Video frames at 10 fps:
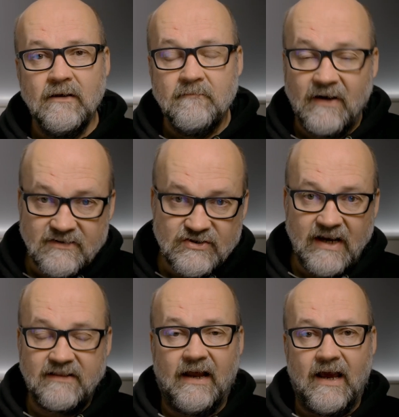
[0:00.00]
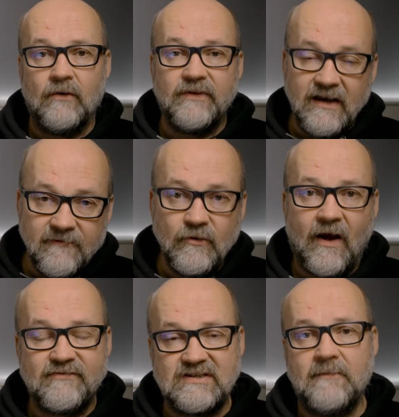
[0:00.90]
But check that out. And if you
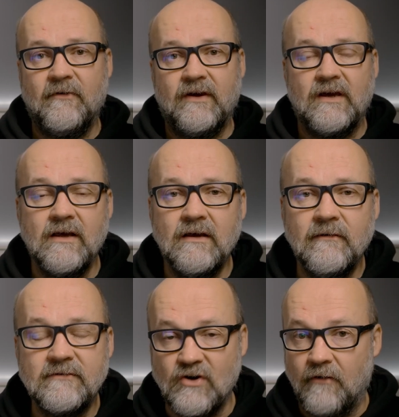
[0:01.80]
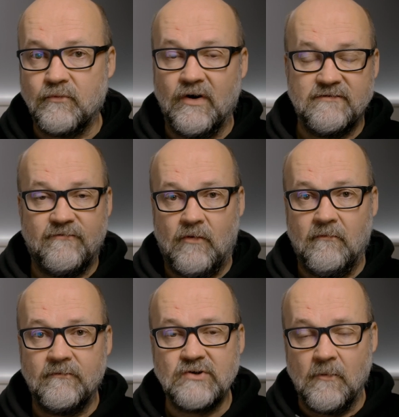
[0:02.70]
have some of the softwares
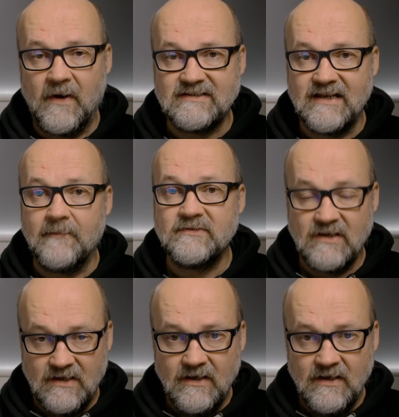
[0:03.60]
from Topaz Labs,